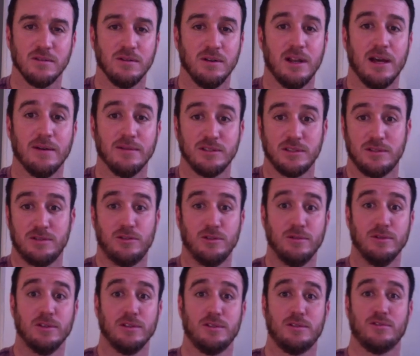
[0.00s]
Well, I was
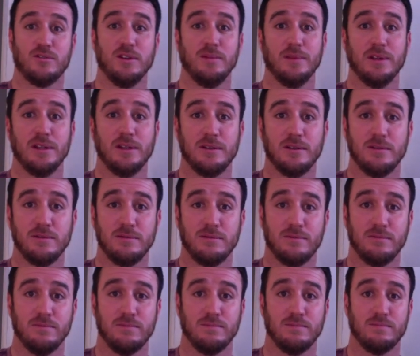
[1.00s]
doing treatment
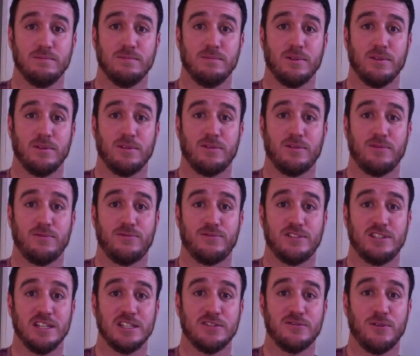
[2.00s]

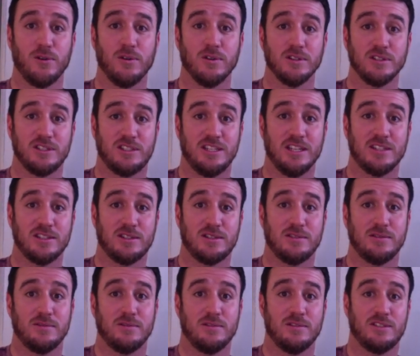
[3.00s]
six floor,
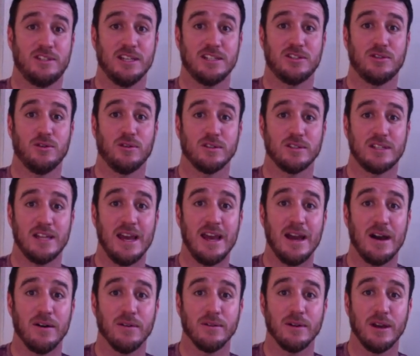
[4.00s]
six six doors
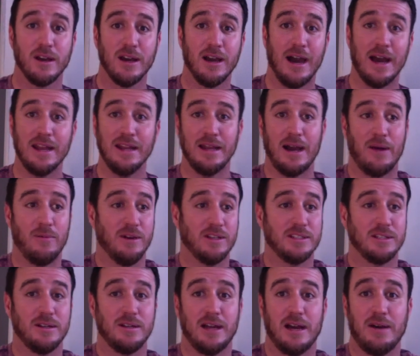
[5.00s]
down. I didn't, I
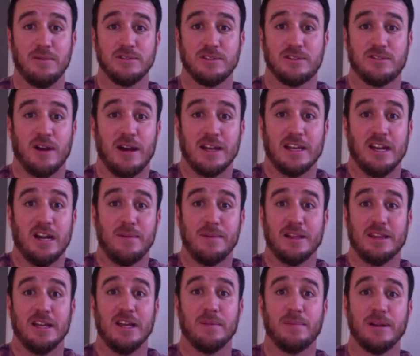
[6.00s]
wasn't, I was trying to get all my
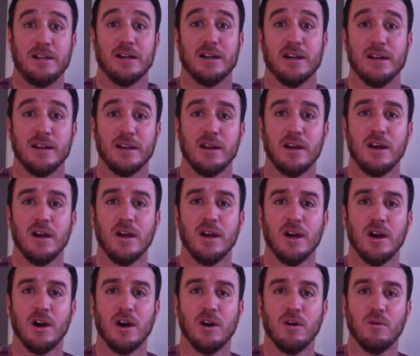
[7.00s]
therapy done.
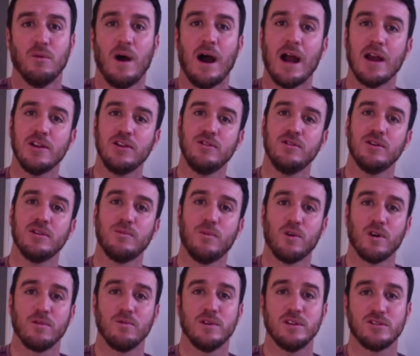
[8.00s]
Why are you doing
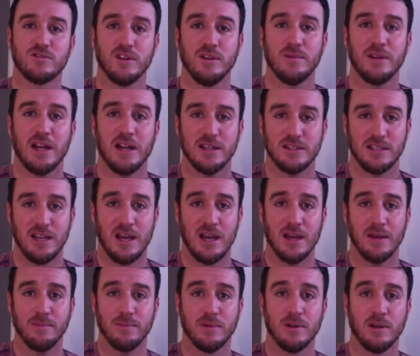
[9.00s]
more than one treatment at a
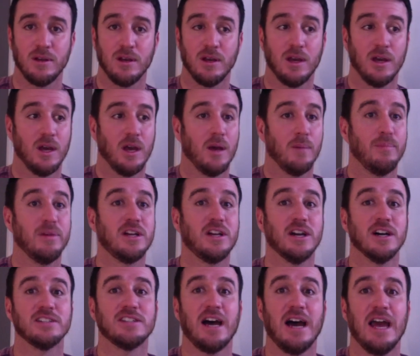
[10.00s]
time?
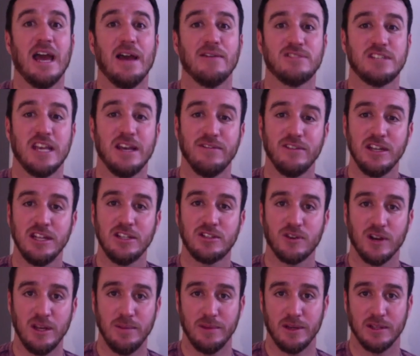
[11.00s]
Because I have 70
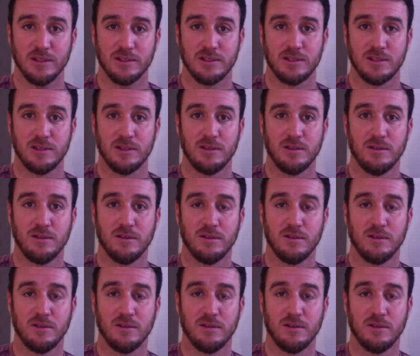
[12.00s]
treatments.